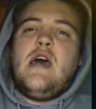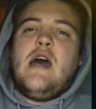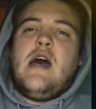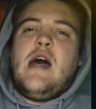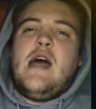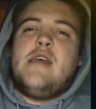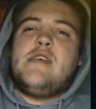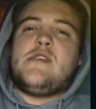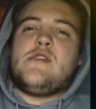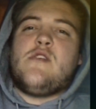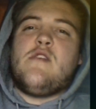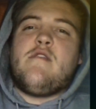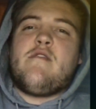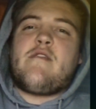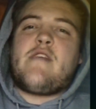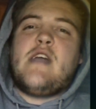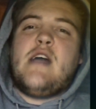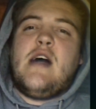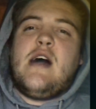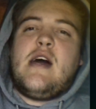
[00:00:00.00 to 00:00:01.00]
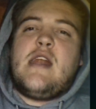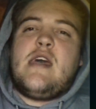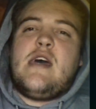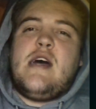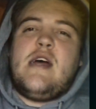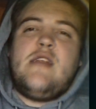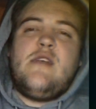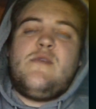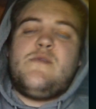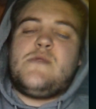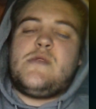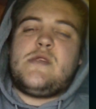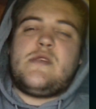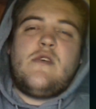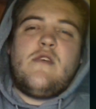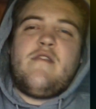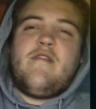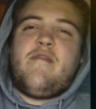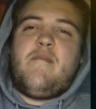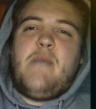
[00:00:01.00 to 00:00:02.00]
I serve God, I don't
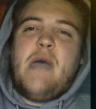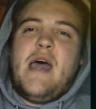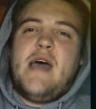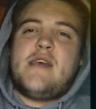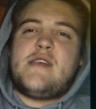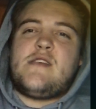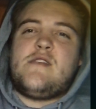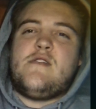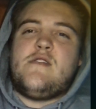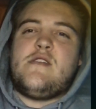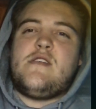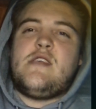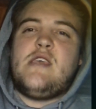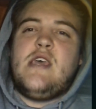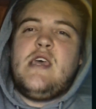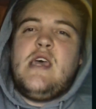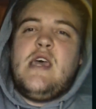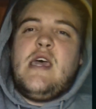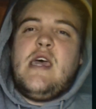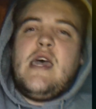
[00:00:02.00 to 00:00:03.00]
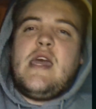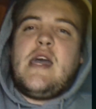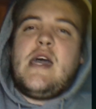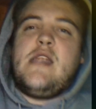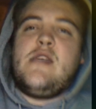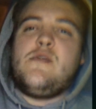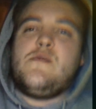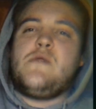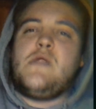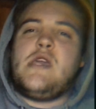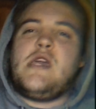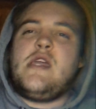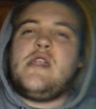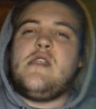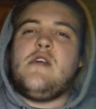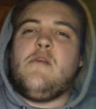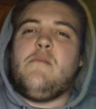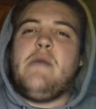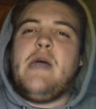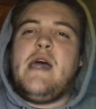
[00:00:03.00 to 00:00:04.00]
serve pastors, and I don't need
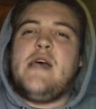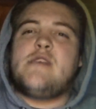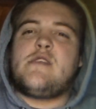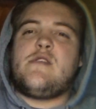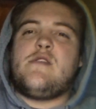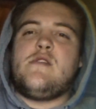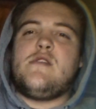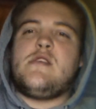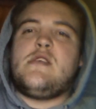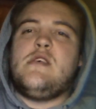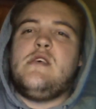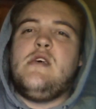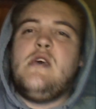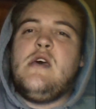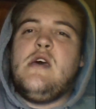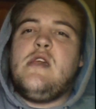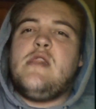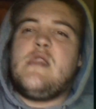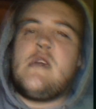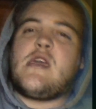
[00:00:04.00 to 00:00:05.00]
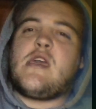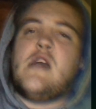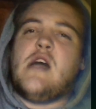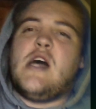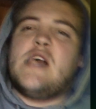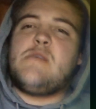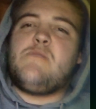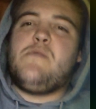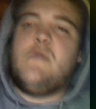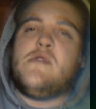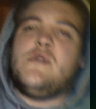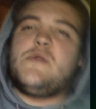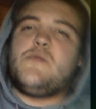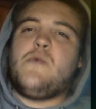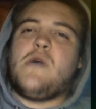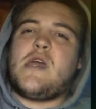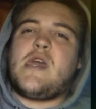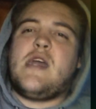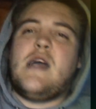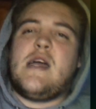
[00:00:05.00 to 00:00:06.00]
no masters. The gospel is
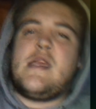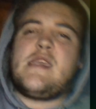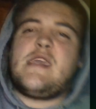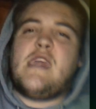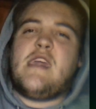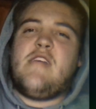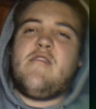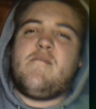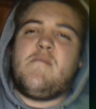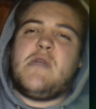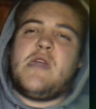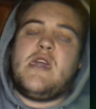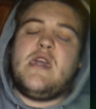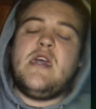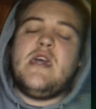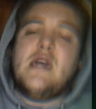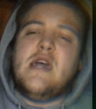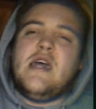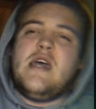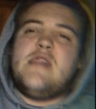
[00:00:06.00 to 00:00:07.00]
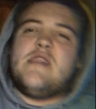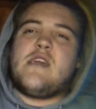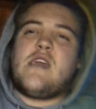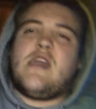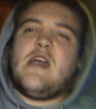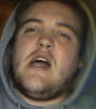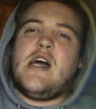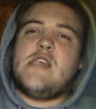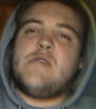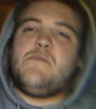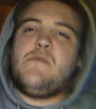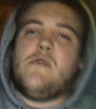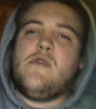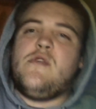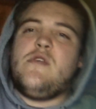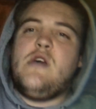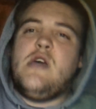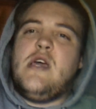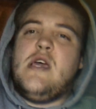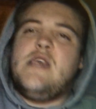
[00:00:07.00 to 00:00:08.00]
what God gave me, and the
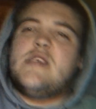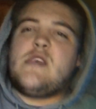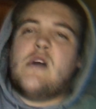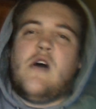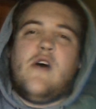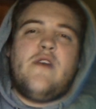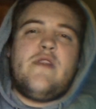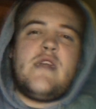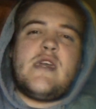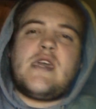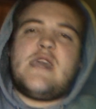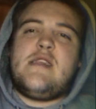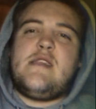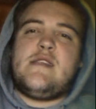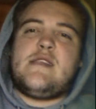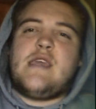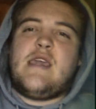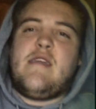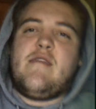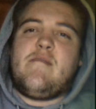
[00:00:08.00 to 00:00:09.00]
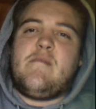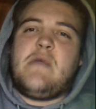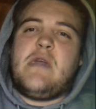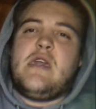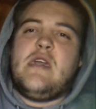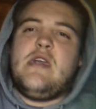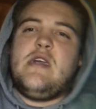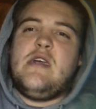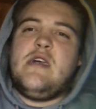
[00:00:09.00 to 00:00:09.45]
gospel is all that can save me.